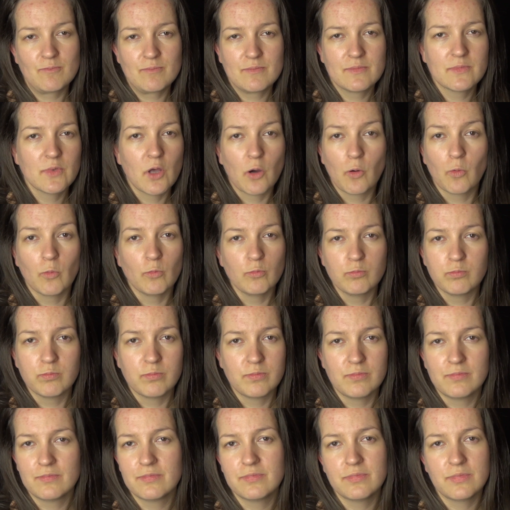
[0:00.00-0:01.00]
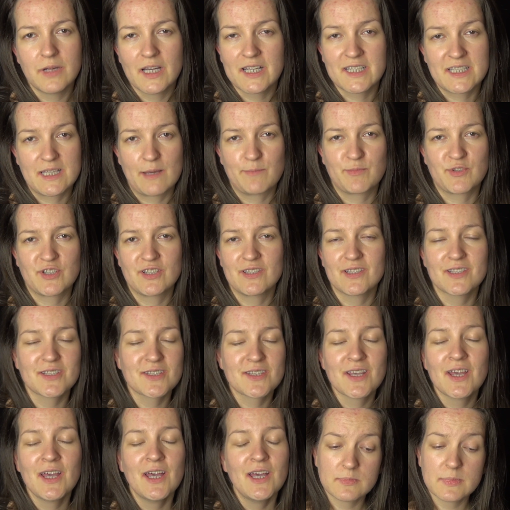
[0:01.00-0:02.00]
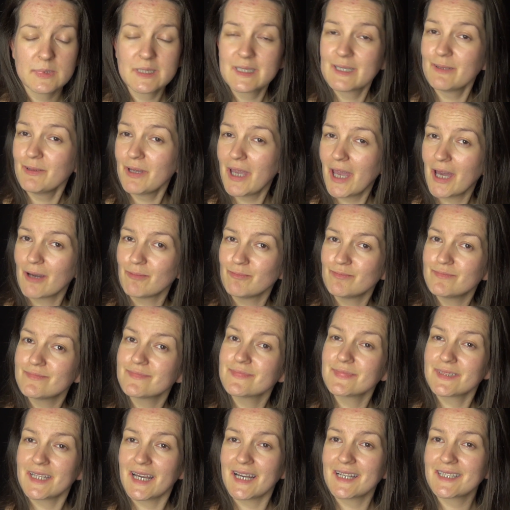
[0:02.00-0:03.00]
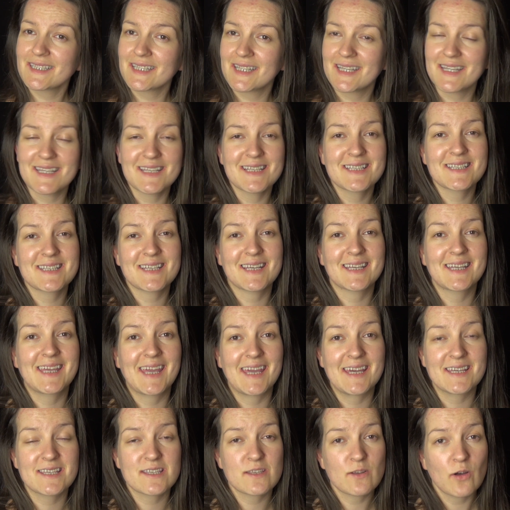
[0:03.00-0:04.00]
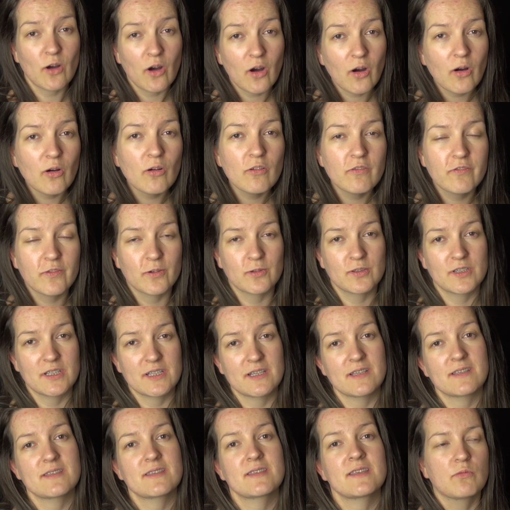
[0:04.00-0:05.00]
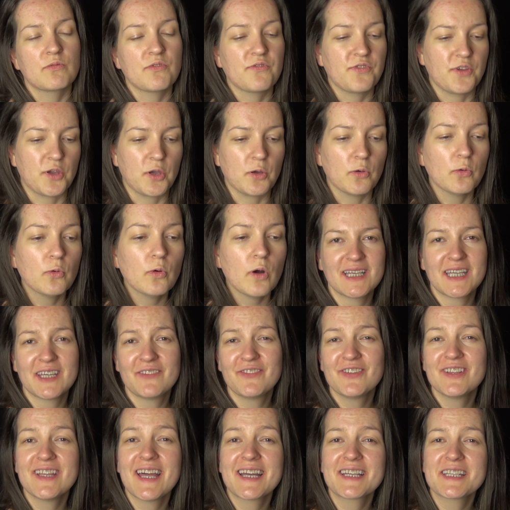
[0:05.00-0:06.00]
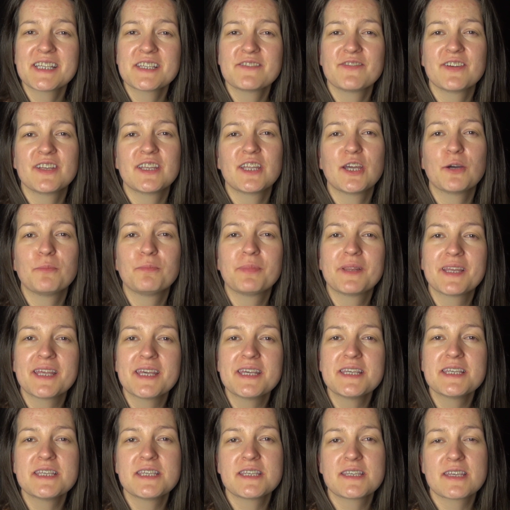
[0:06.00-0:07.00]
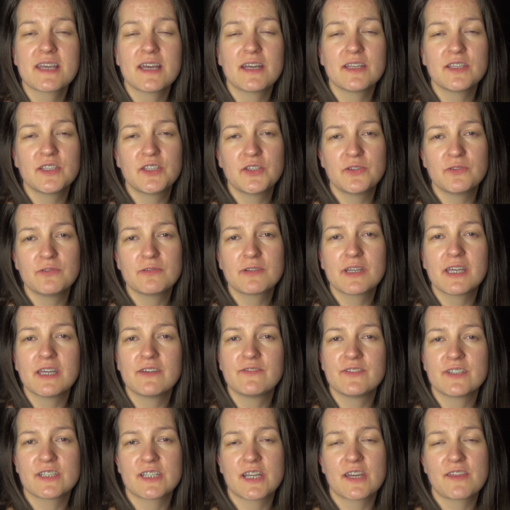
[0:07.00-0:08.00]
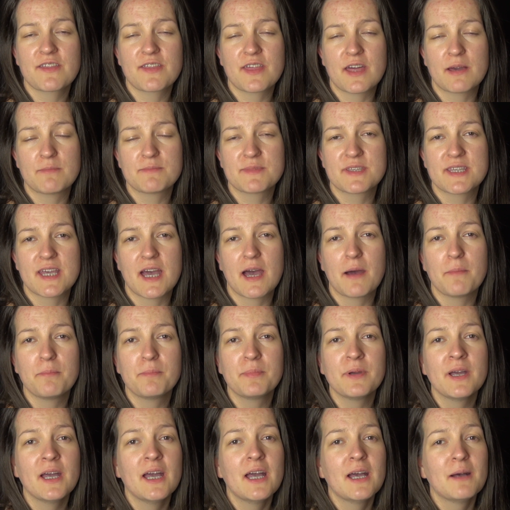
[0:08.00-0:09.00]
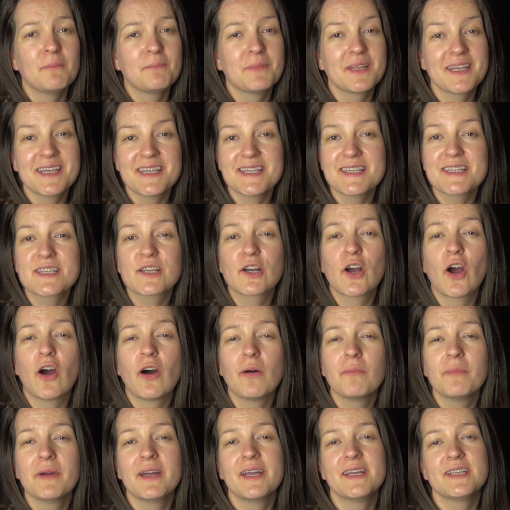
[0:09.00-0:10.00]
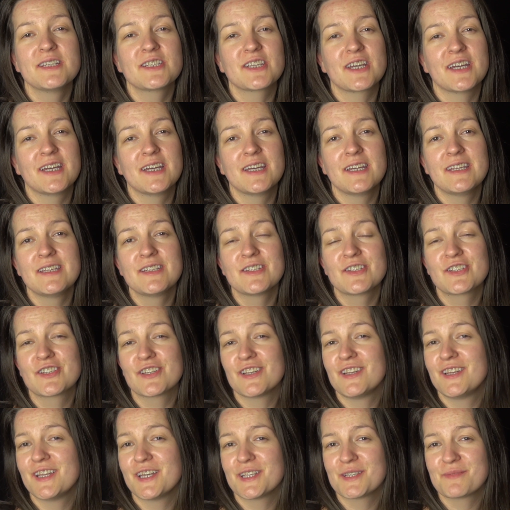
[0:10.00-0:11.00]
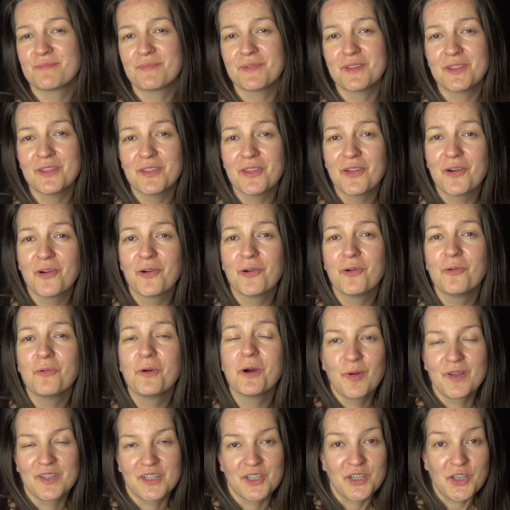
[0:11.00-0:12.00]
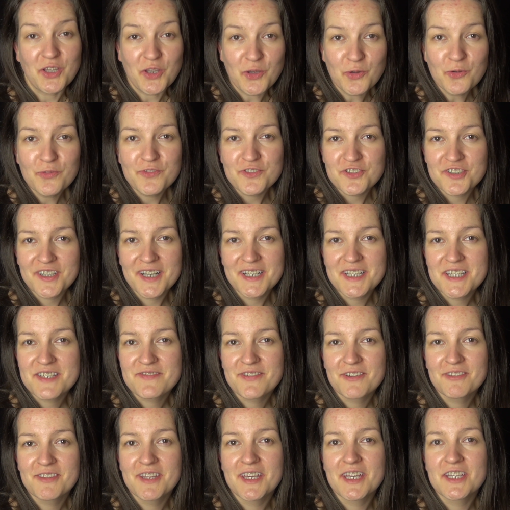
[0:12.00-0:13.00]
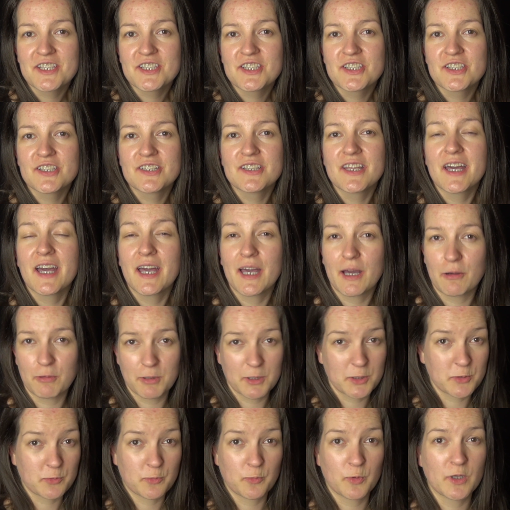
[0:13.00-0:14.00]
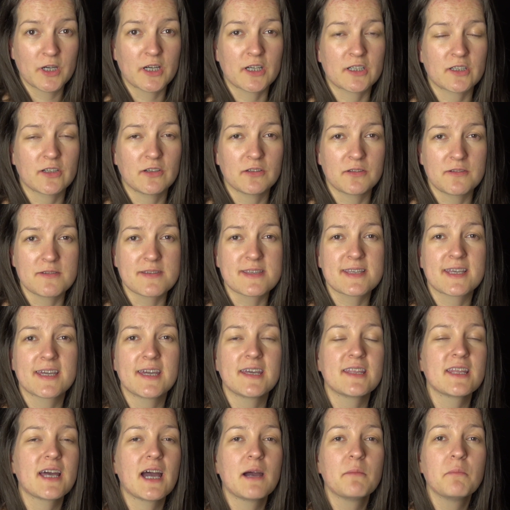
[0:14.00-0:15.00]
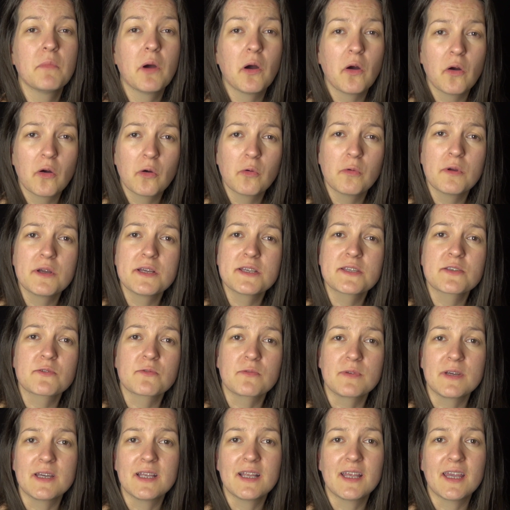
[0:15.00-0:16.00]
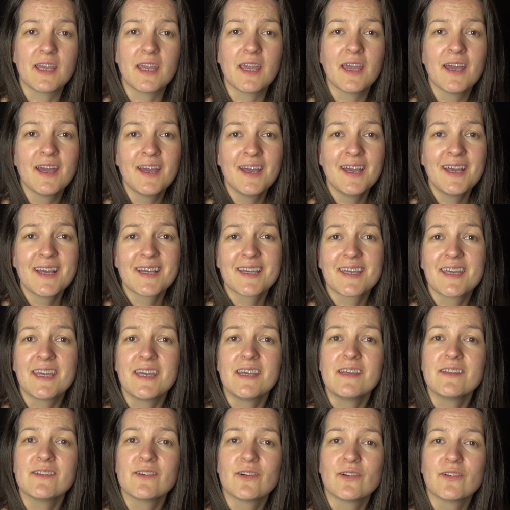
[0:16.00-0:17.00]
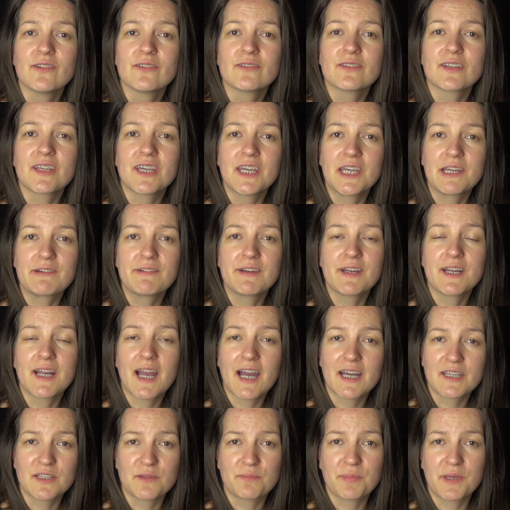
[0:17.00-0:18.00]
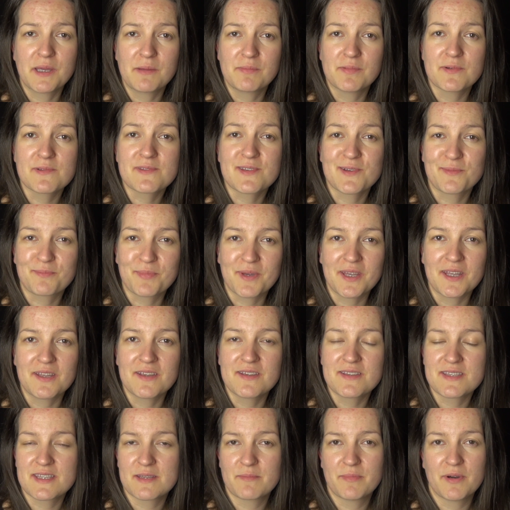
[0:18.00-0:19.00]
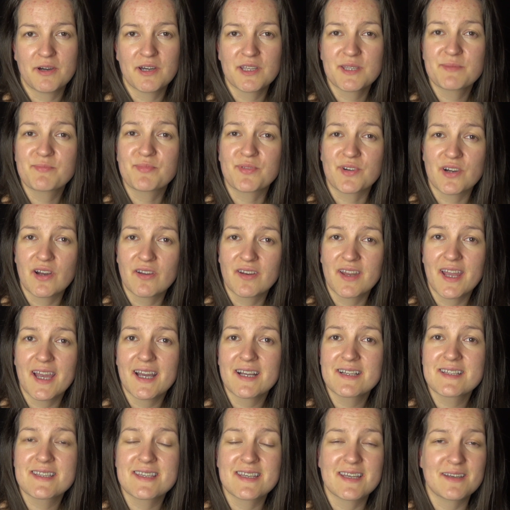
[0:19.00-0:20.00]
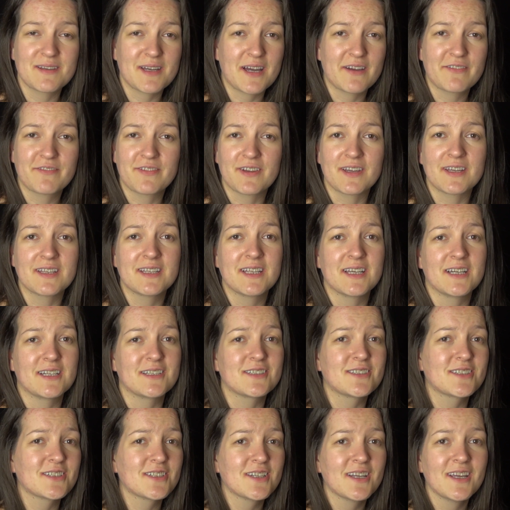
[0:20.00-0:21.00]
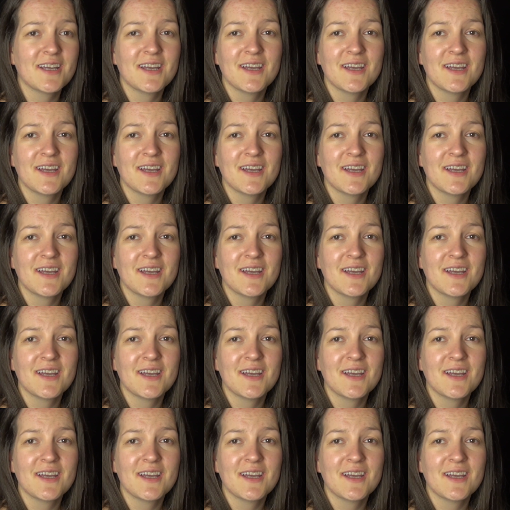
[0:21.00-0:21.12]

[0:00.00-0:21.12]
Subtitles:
No exceptions. So yeah, that is, I guess, all for this review. If you like this video, please do give it a thumbs up. Please comment and let me know whether you've tried this foundation, how it worked on your skin. I'm always really keen on hearing other people's opinions about products. I think that